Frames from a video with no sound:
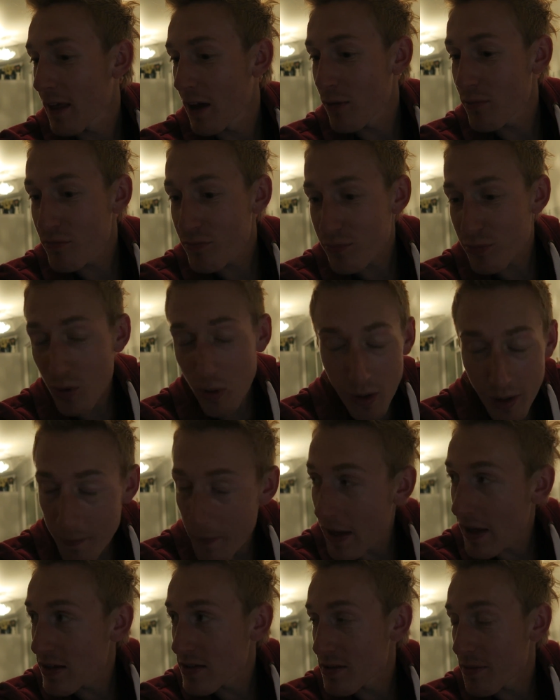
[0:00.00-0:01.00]
I'm quite
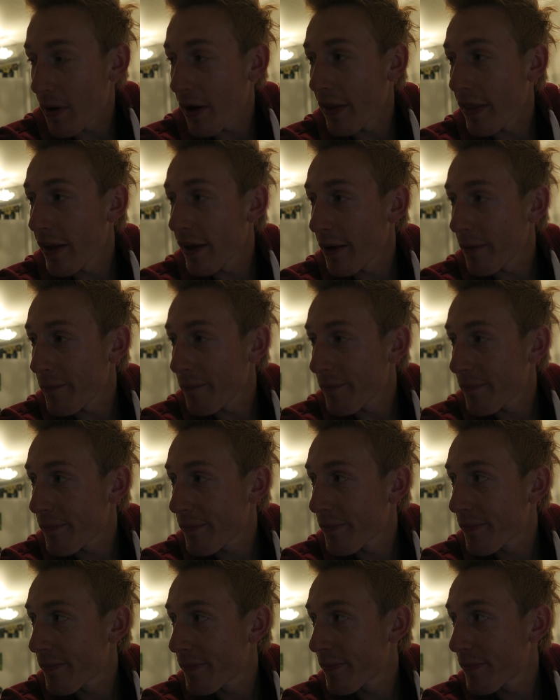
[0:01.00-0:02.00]
amazed about that.
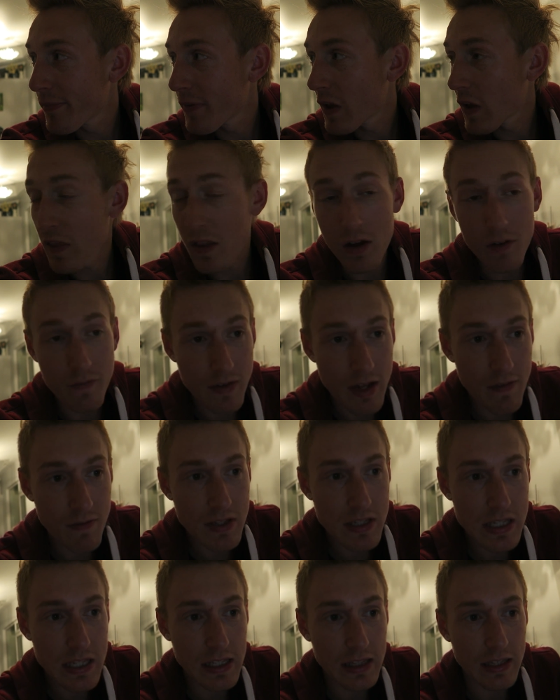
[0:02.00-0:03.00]
I've never
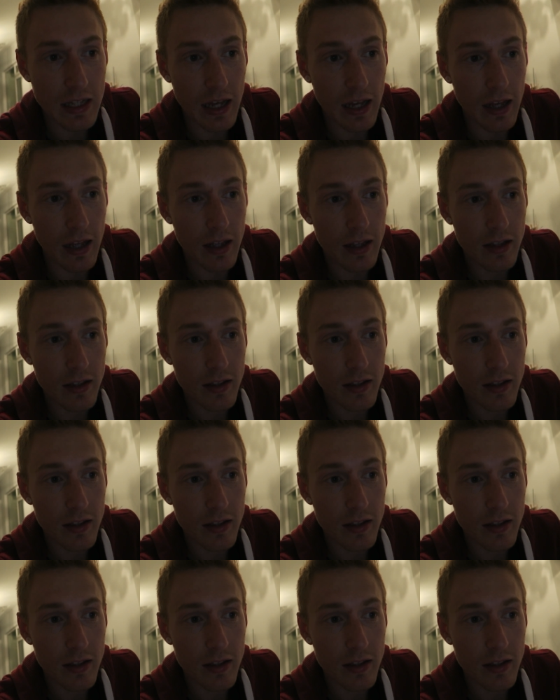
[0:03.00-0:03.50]
seen that.